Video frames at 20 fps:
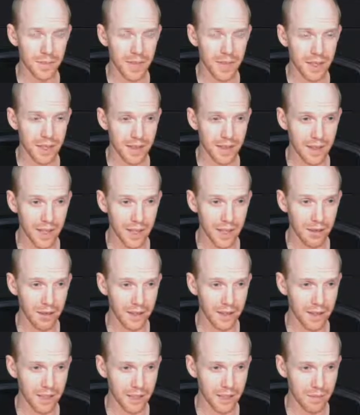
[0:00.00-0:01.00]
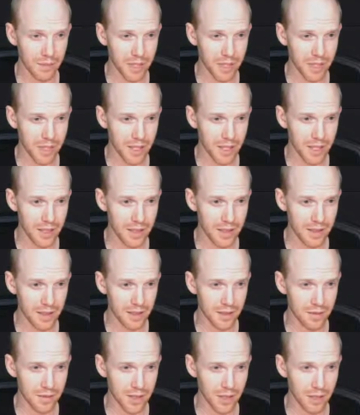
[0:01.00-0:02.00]
now it lets me change this
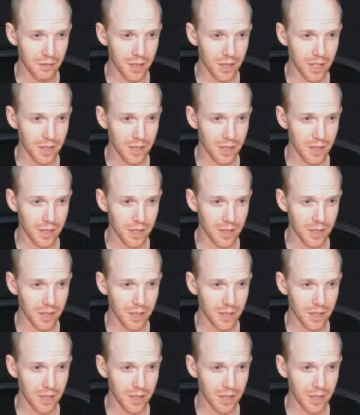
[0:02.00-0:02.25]
frame rate.